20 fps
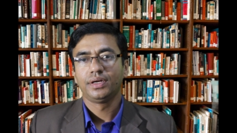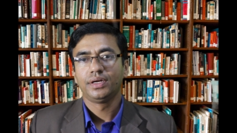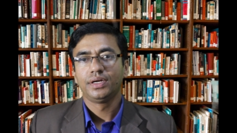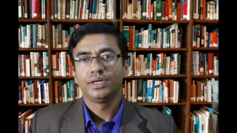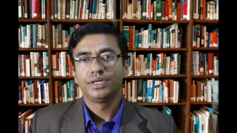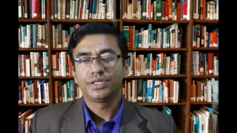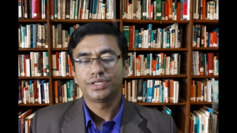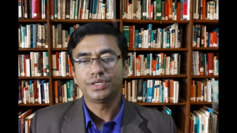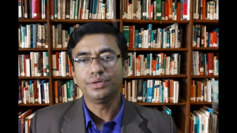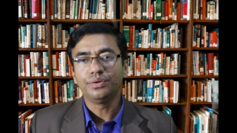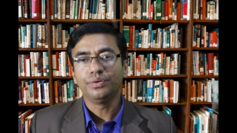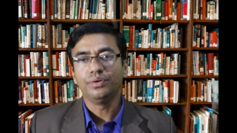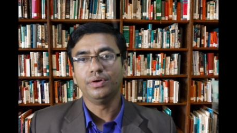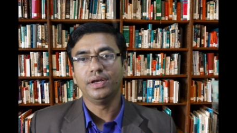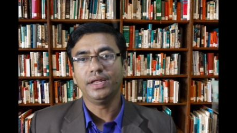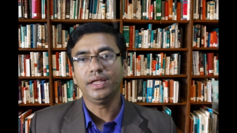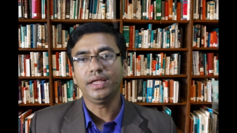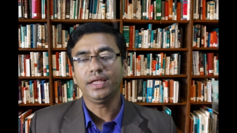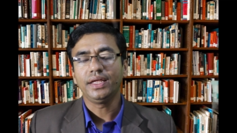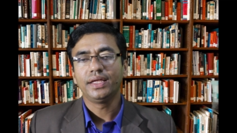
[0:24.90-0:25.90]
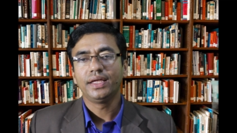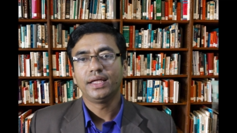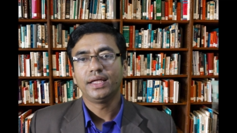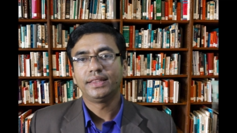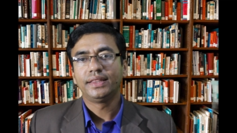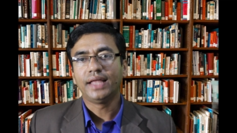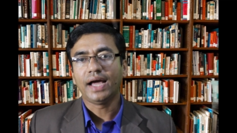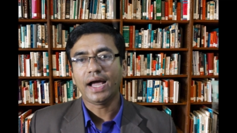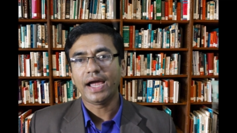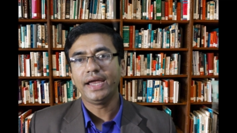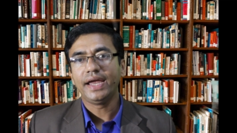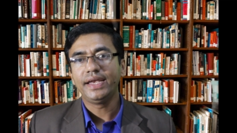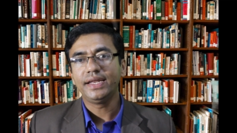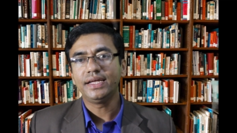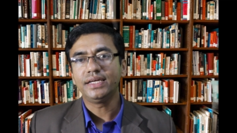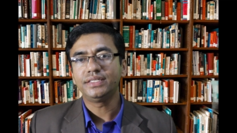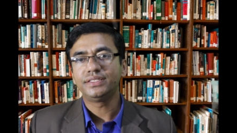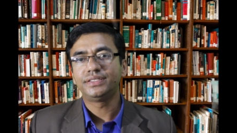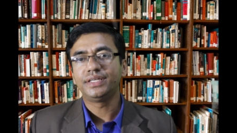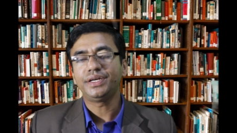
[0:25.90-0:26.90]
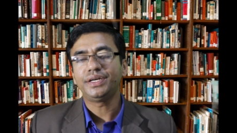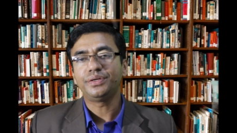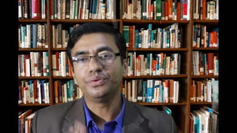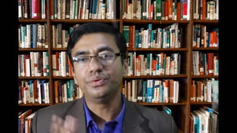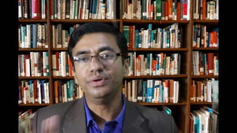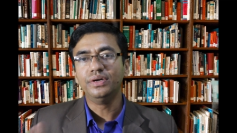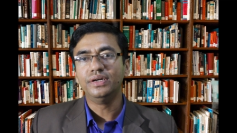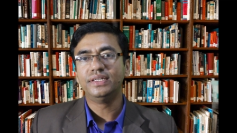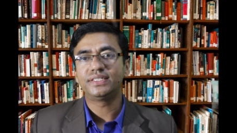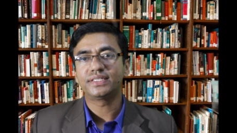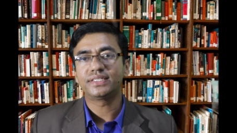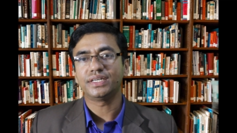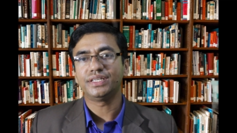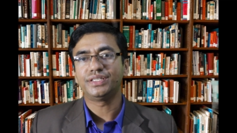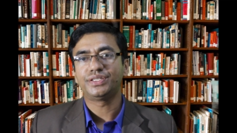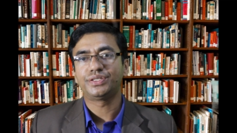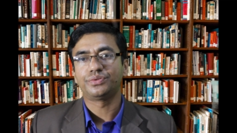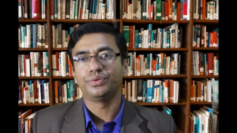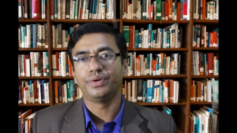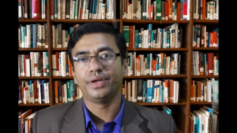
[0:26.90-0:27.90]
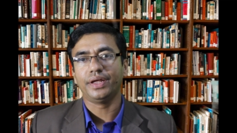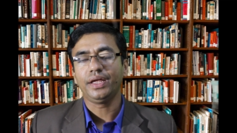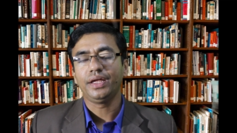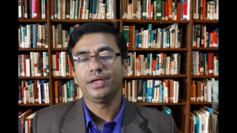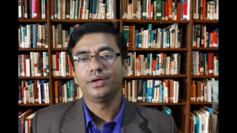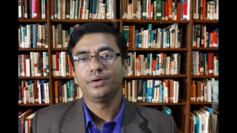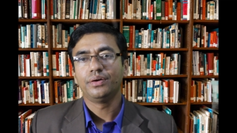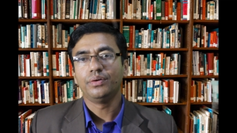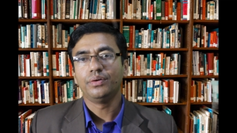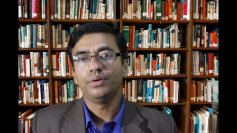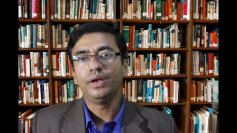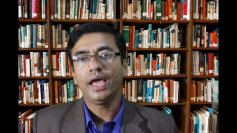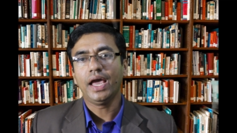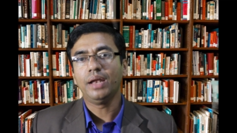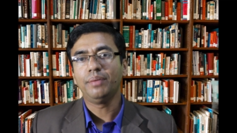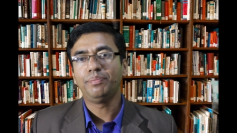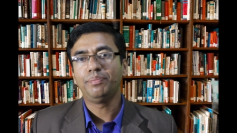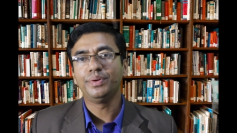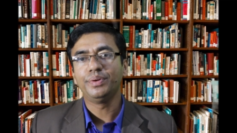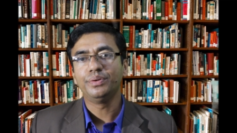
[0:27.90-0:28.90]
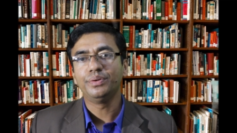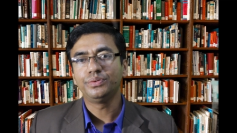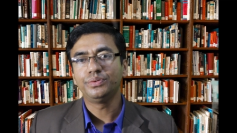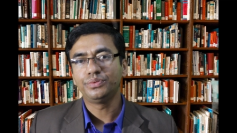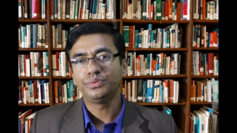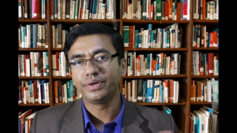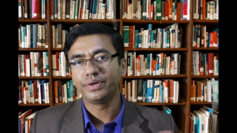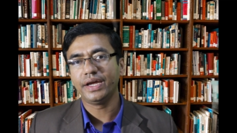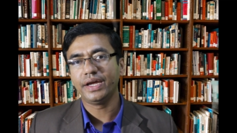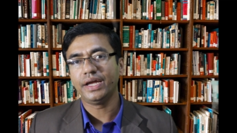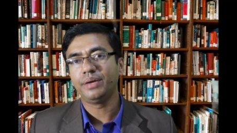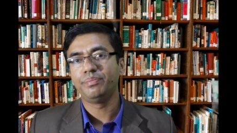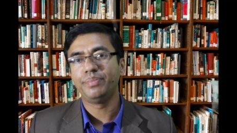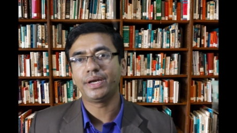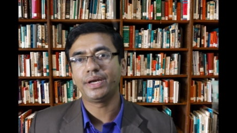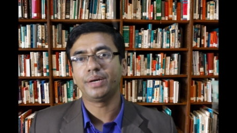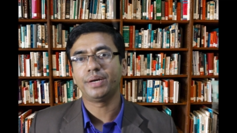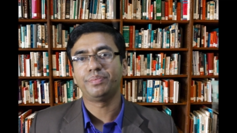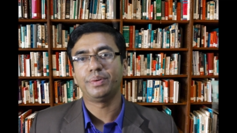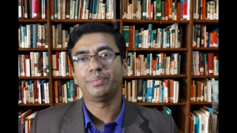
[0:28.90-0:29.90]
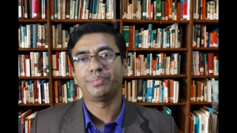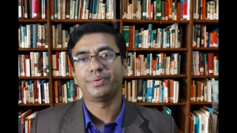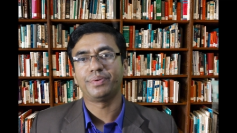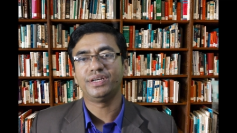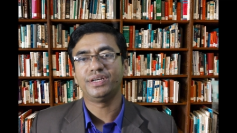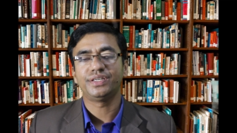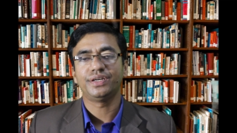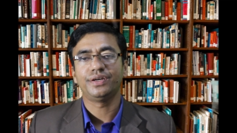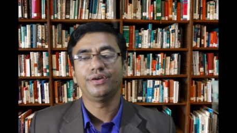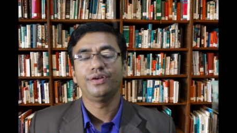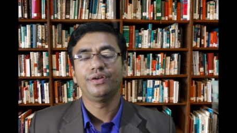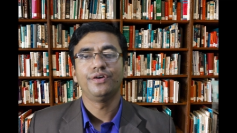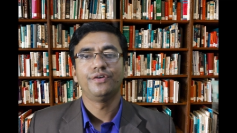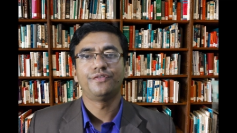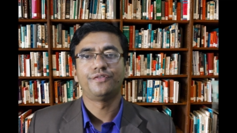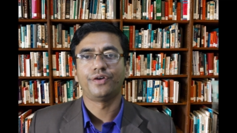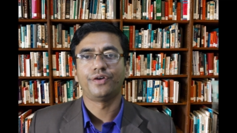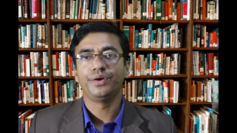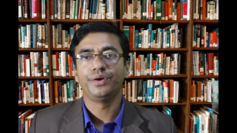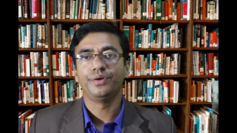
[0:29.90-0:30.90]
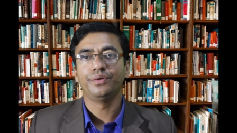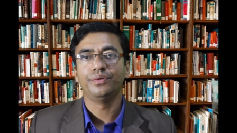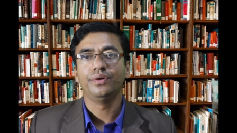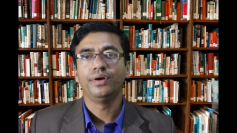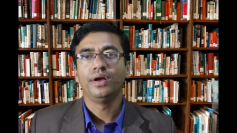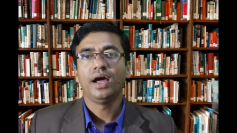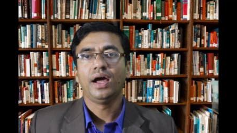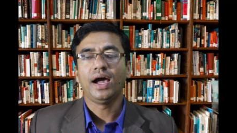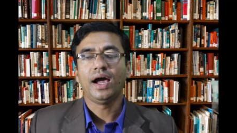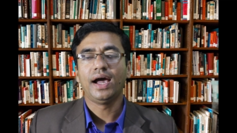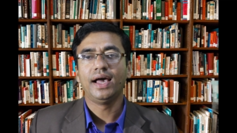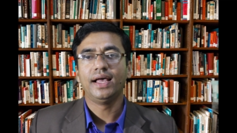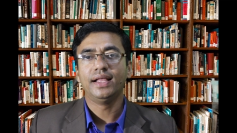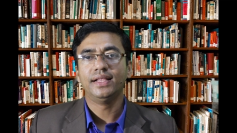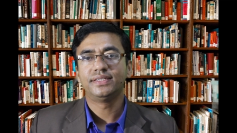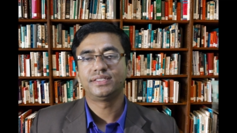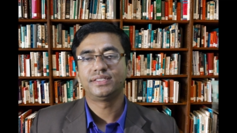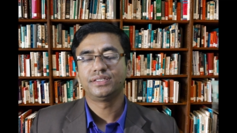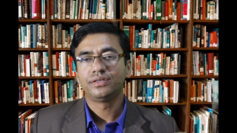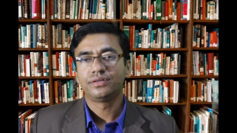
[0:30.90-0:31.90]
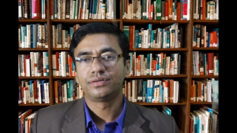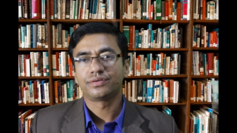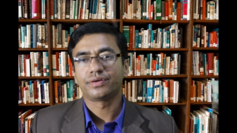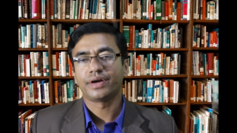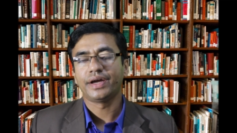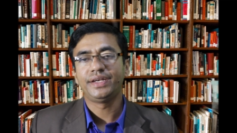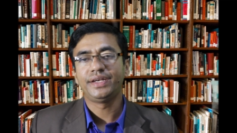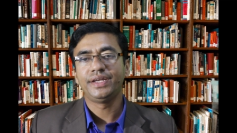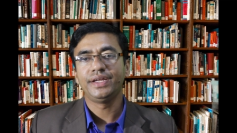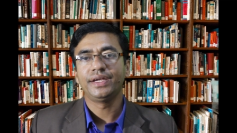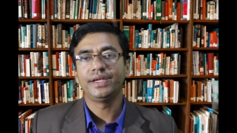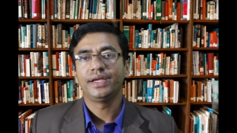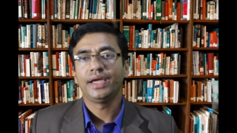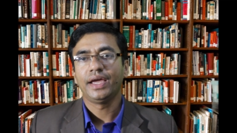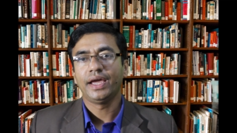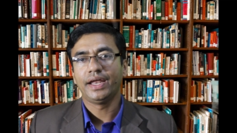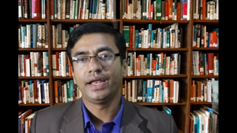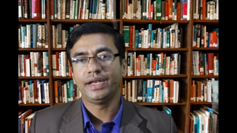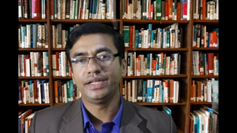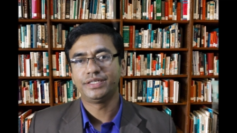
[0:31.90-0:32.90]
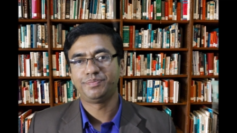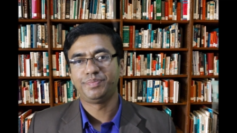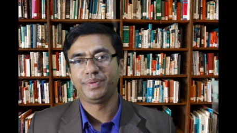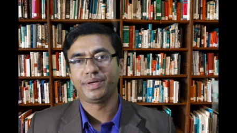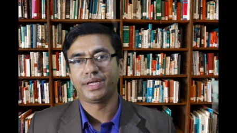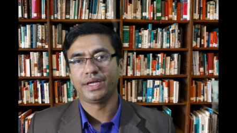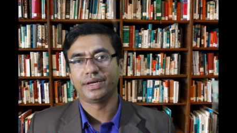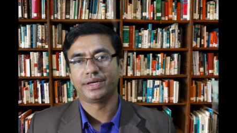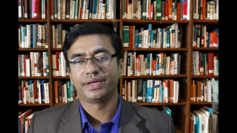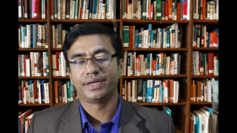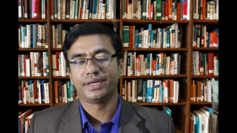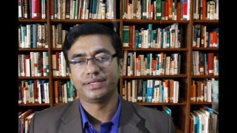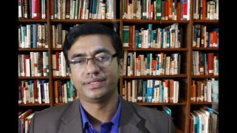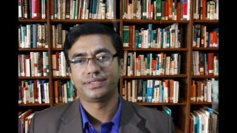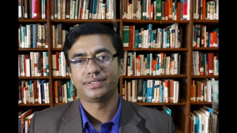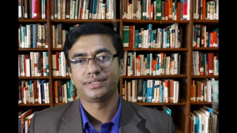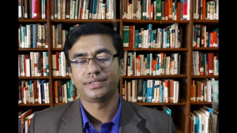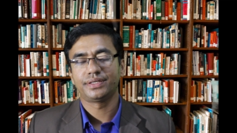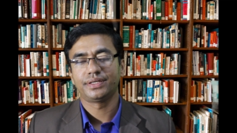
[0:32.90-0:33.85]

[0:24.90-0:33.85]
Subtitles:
Surely the ideas that we will discuss today will help you to get better preparation for your IELTS writing and speaking test.